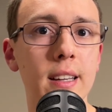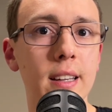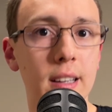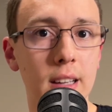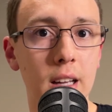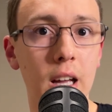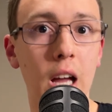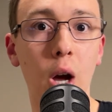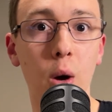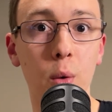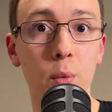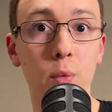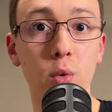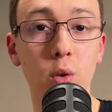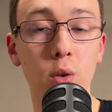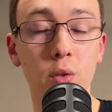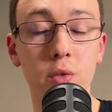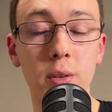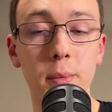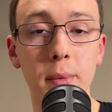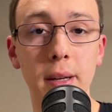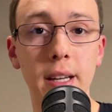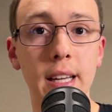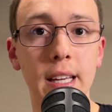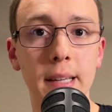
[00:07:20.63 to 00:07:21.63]
helpful for
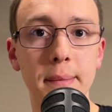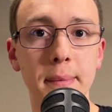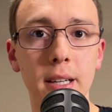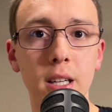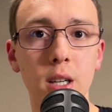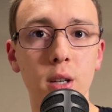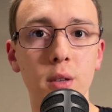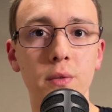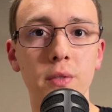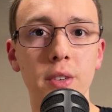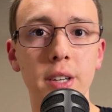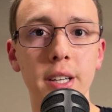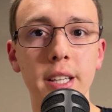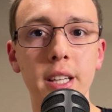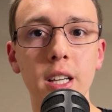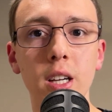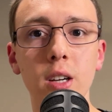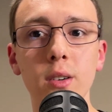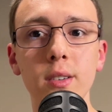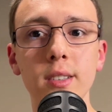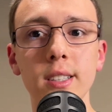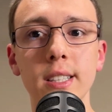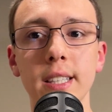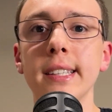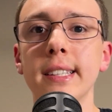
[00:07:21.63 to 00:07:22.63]
me in my own
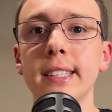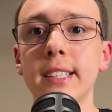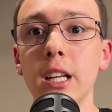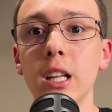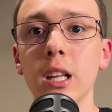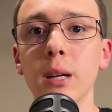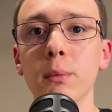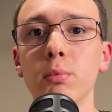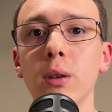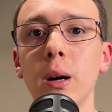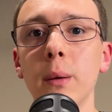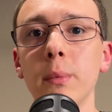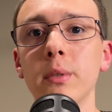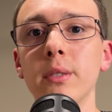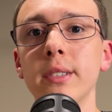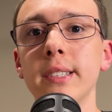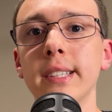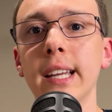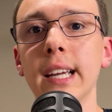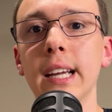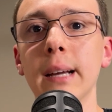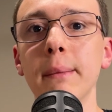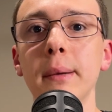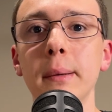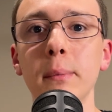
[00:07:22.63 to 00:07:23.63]
videos, teleprompters
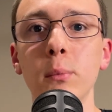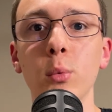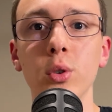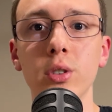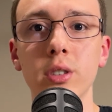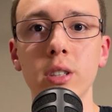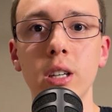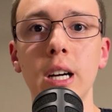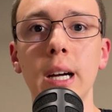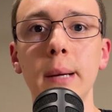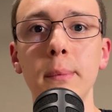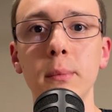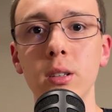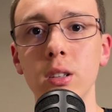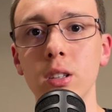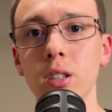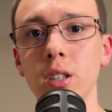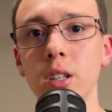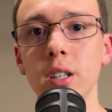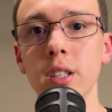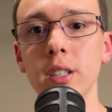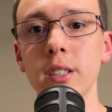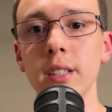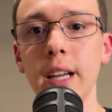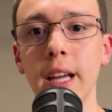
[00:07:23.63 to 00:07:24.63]
take a bit more time to
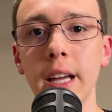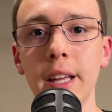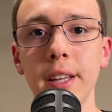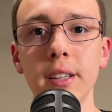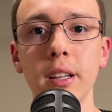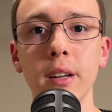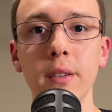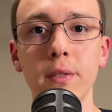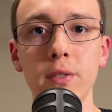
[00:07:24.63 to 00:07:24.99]
learn, and